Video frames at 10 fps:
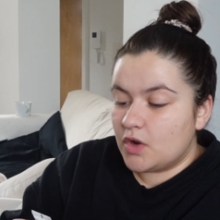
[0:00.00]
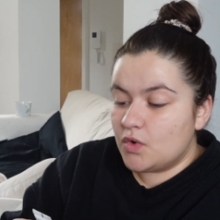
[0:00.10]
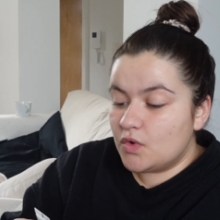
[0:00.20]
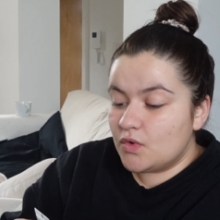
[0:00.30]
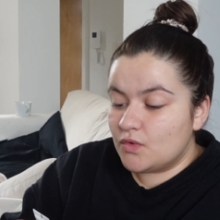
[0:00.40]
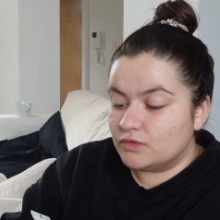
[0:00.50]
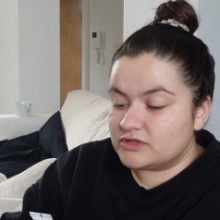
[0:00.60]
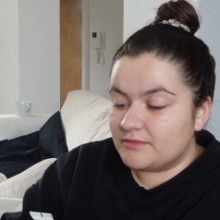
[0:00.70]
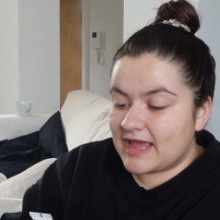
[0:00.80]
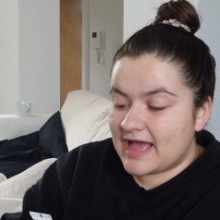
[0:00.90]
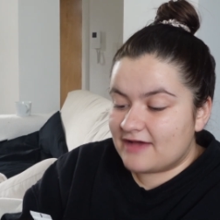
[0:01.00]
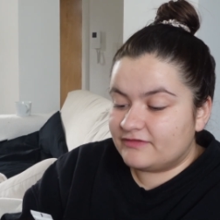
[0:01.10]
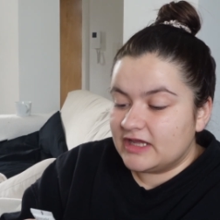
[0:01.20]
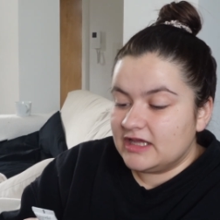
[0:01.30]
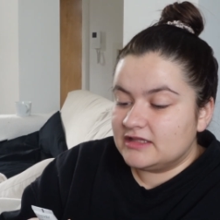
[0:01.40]
Oh, so we
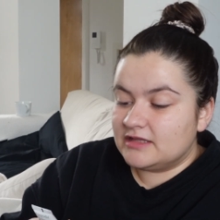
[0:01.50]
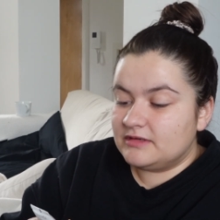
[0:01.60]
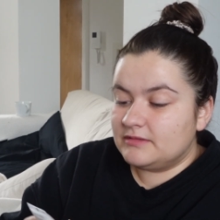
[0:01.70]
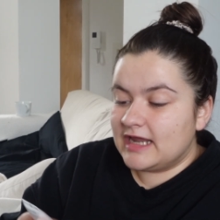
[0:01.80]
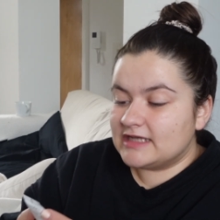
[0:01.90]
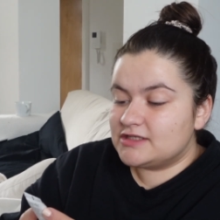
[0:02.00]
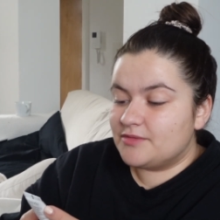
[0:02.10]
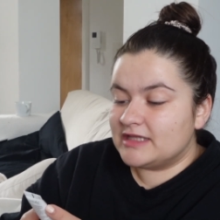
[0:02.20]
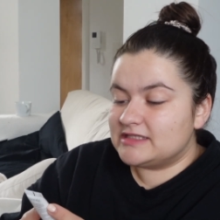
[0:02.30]
have the next up